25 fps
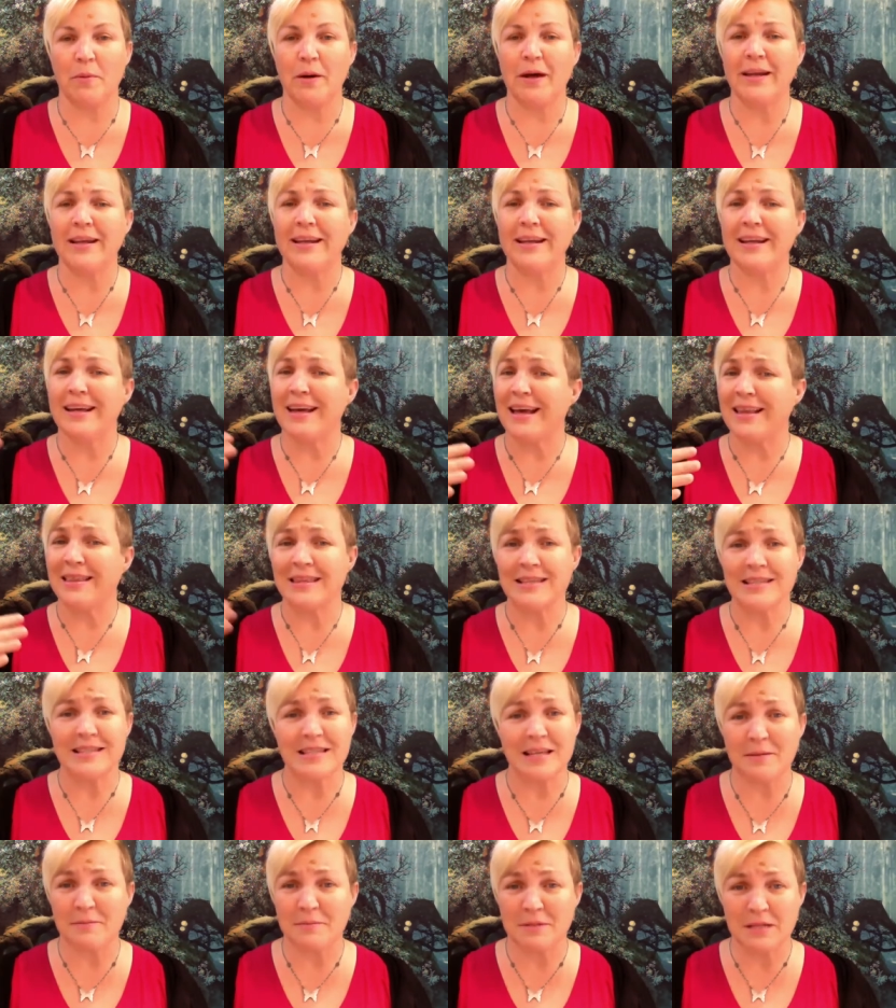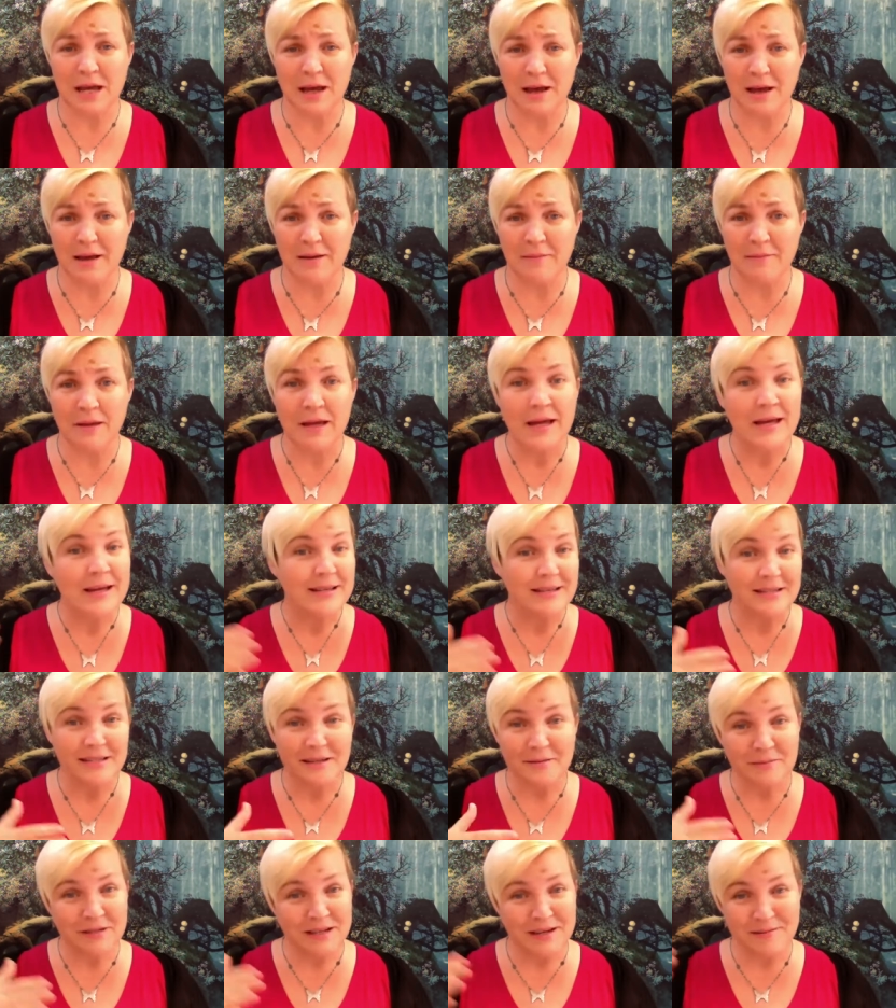But at the same time,
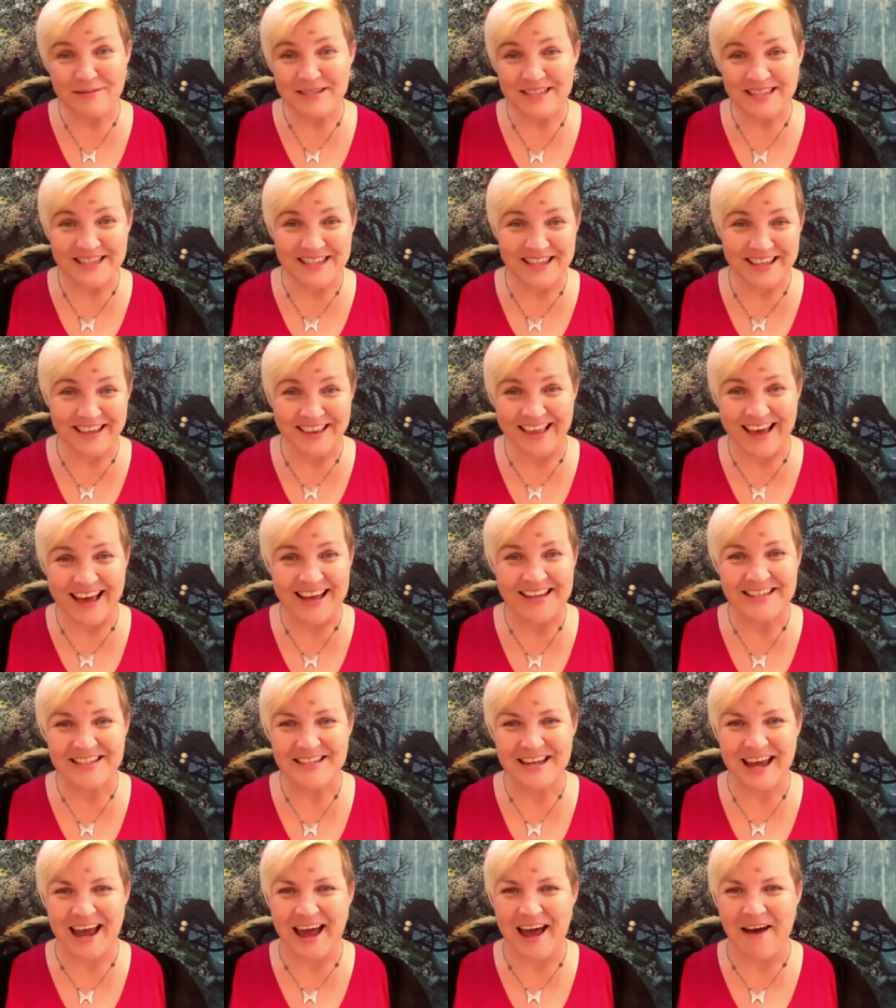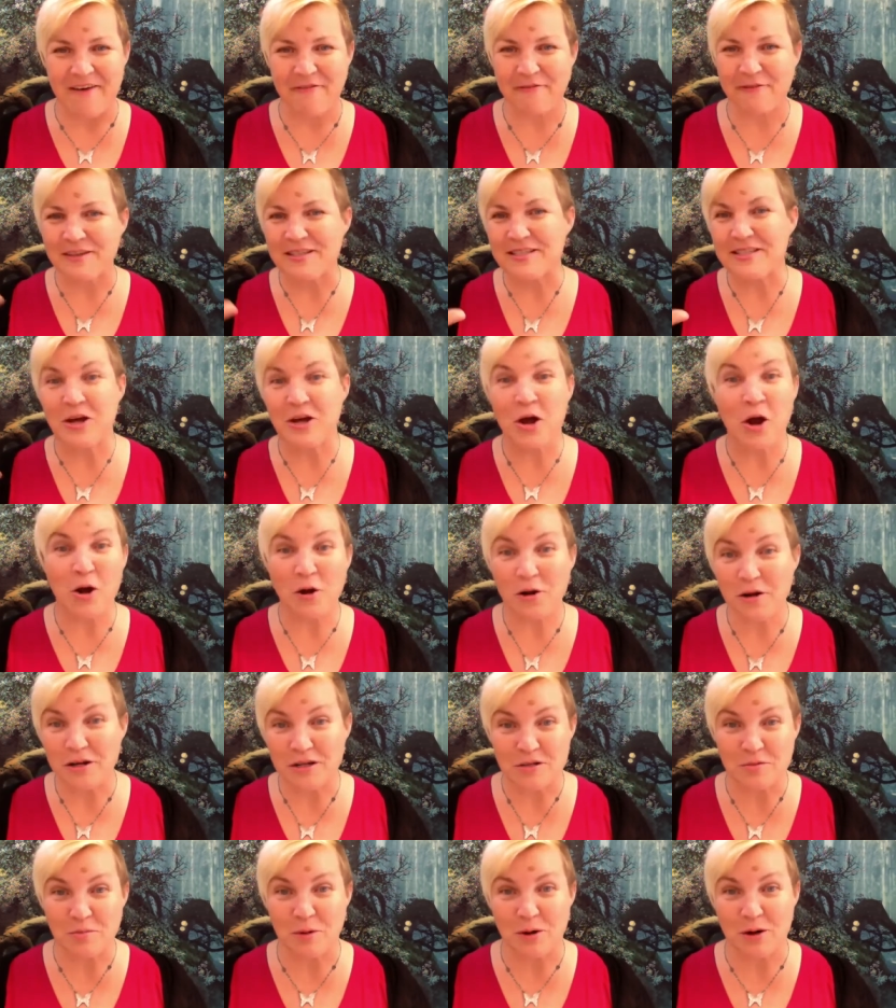sometimes the last half is the
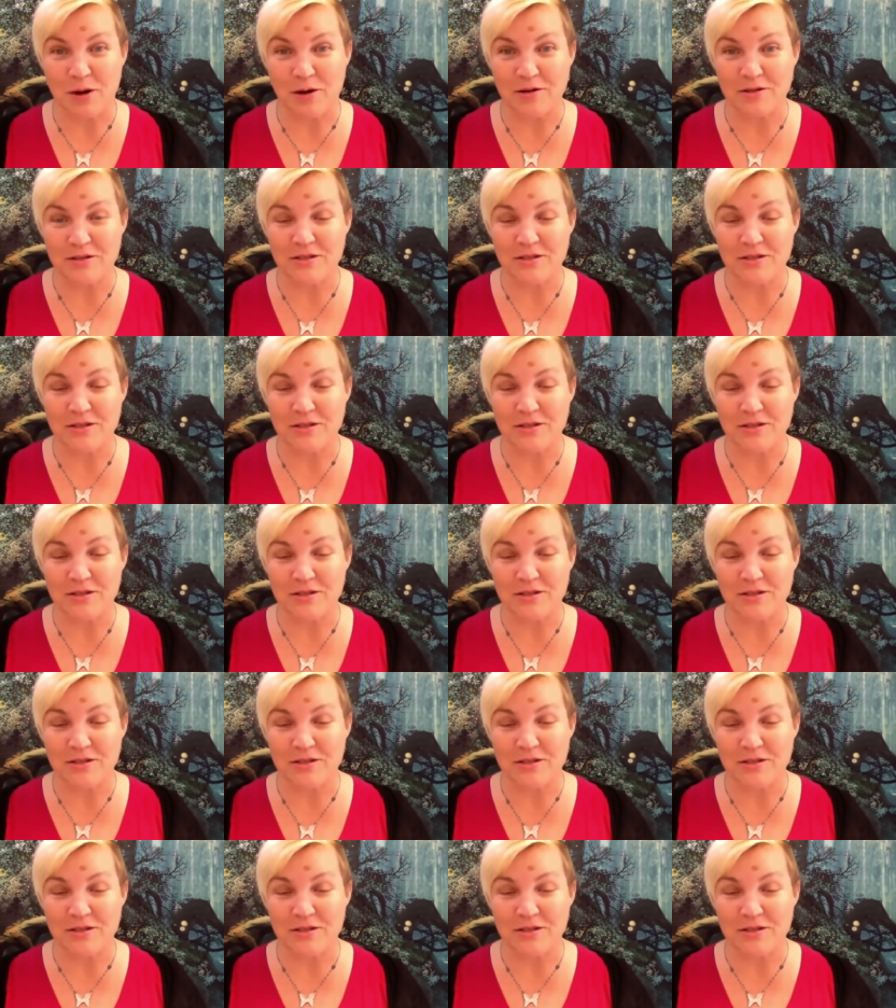hardest part.